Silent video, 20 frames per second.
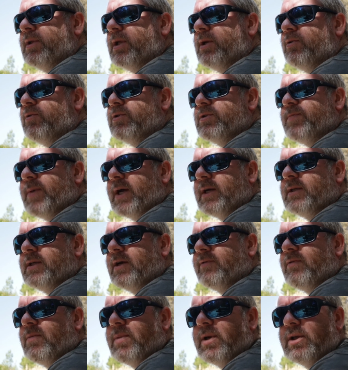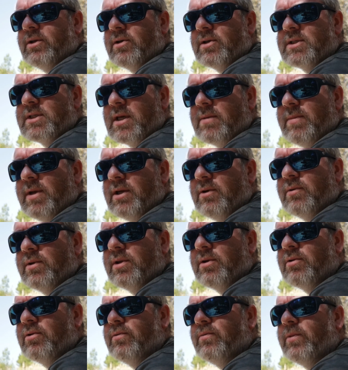Then it goes back to everybody does the Camino
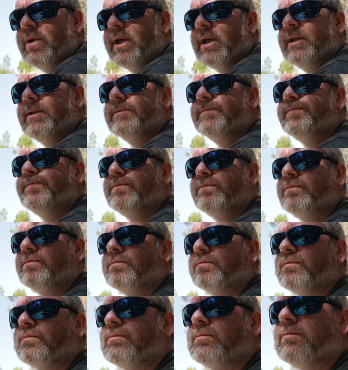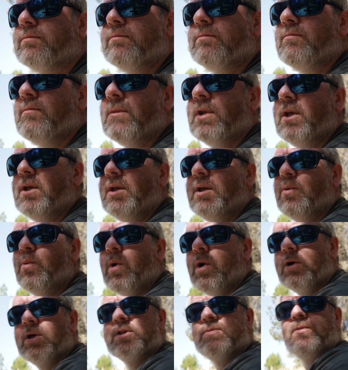in their own way. You
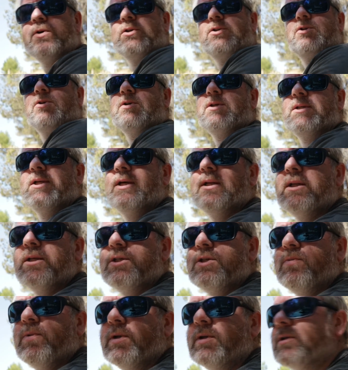walk as much or as little as you